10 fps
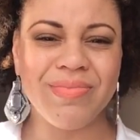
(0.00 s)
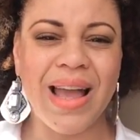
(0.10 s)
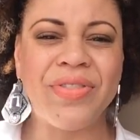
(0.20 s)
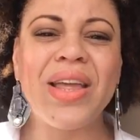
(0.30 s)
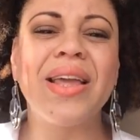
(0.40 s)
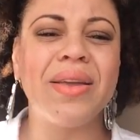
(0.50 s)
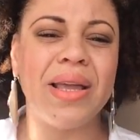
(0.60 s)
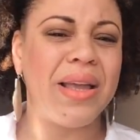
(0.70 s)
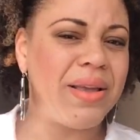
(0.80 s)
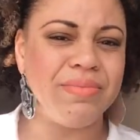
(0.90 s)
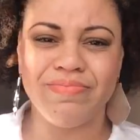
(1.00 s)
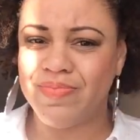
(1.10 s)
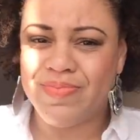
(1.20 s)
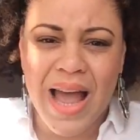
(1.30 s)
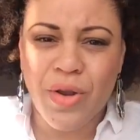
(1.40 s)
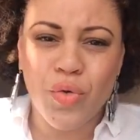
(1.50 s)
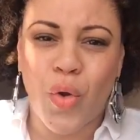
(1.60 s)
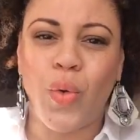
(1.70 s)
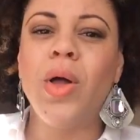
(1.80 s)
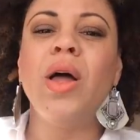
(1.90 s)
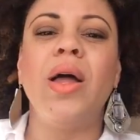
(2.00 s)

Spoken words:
I think, I don't know.